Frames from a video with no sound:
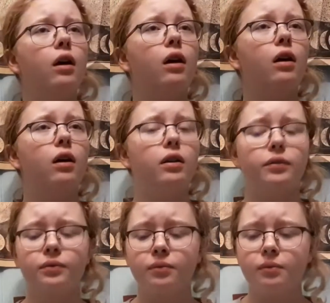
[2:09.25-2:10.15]
I
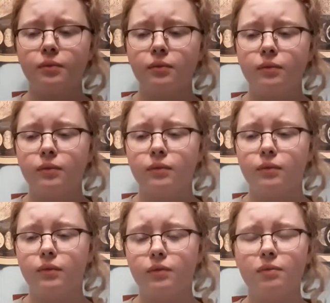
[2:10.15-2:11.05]

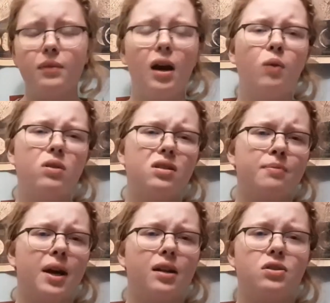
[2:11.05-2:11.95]
want some
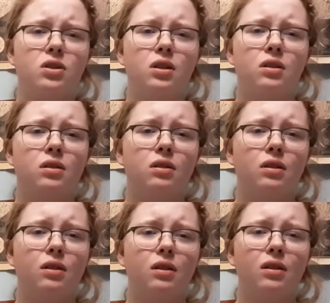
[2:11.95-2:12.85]
mac and cheese.
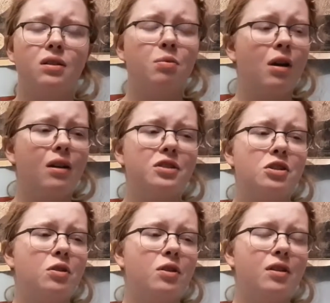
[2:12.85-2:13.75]
To be honest
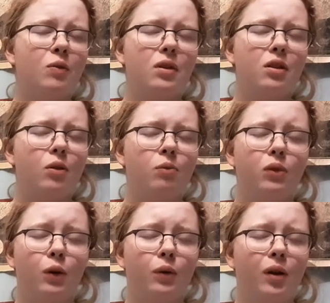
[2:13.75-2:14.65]
with you,
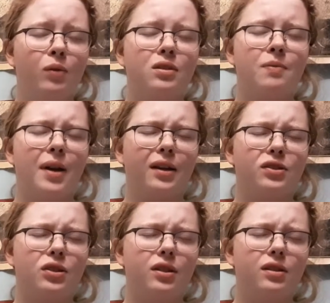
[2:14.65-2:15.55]
bro, I want some mac and
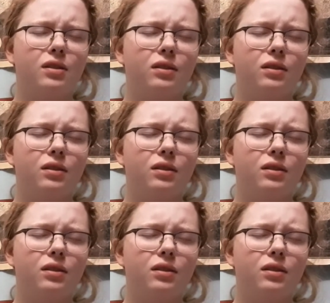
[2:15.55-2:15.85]
cheese.